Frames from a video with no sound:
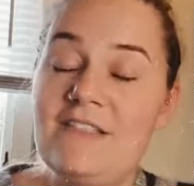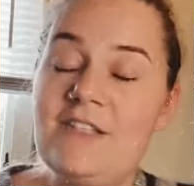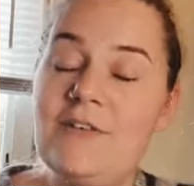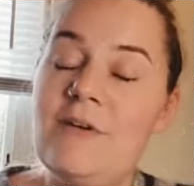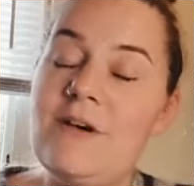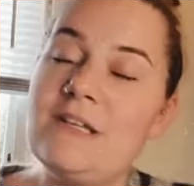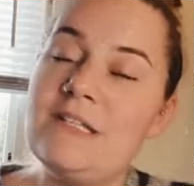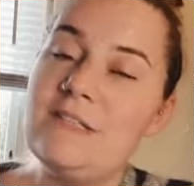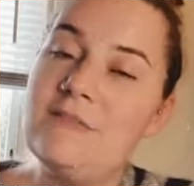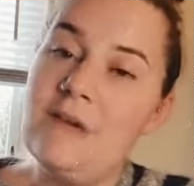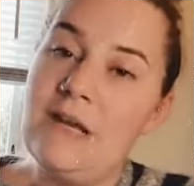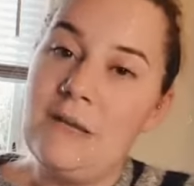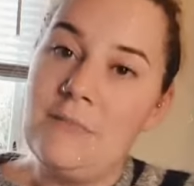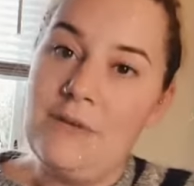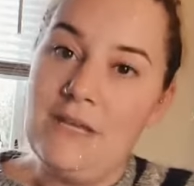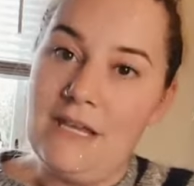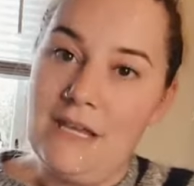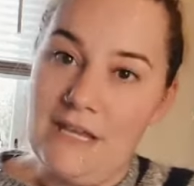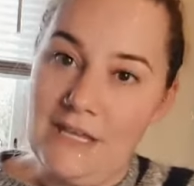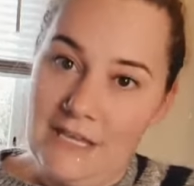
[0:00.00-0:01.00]
You also want to
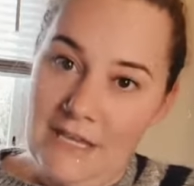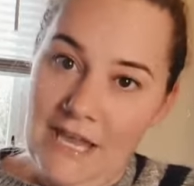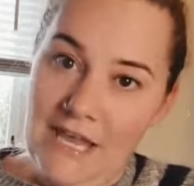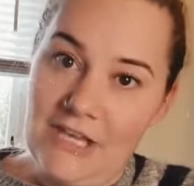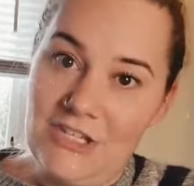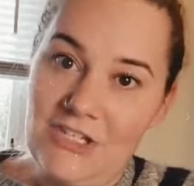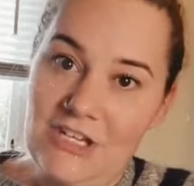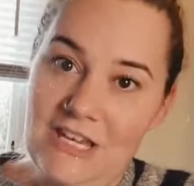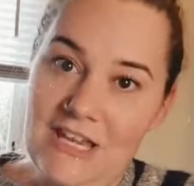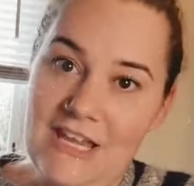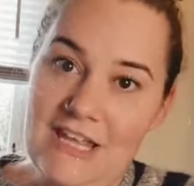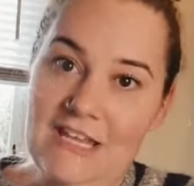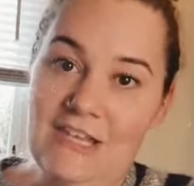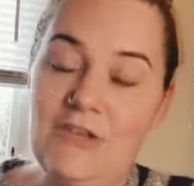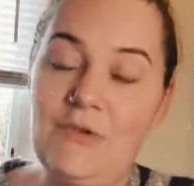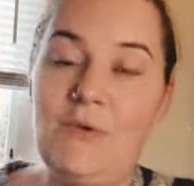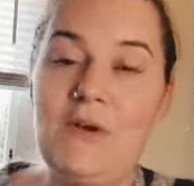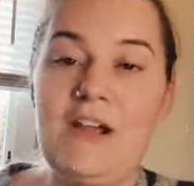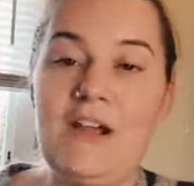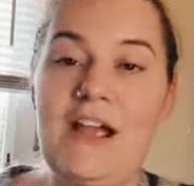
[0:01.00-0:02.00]
be engaging in
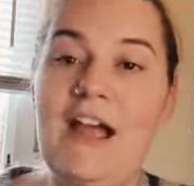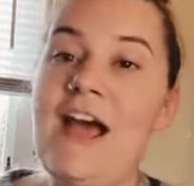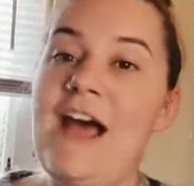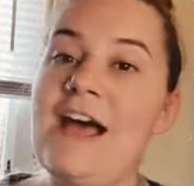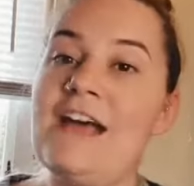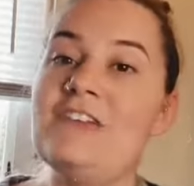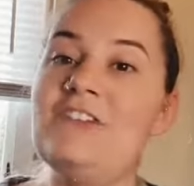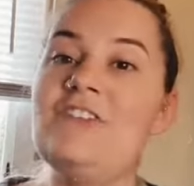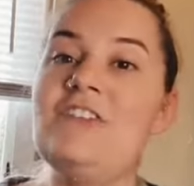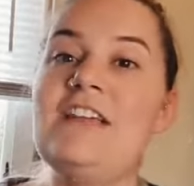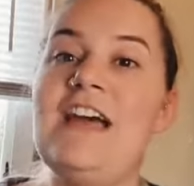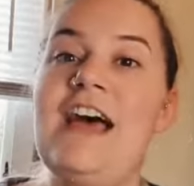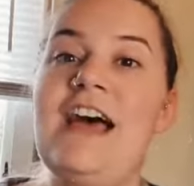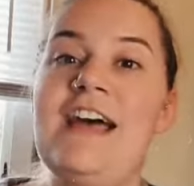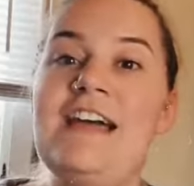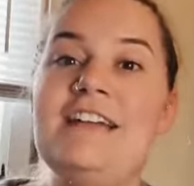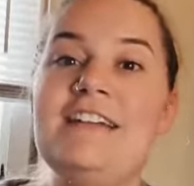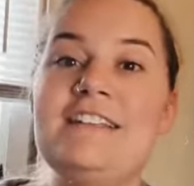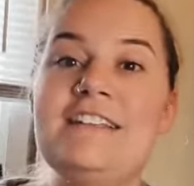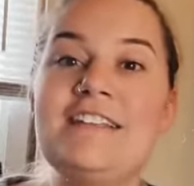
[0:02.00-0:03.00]
your
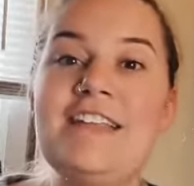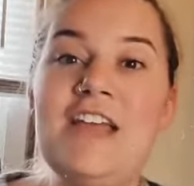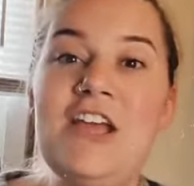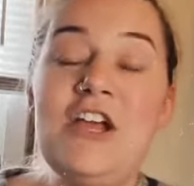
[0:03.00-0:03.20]
hashtags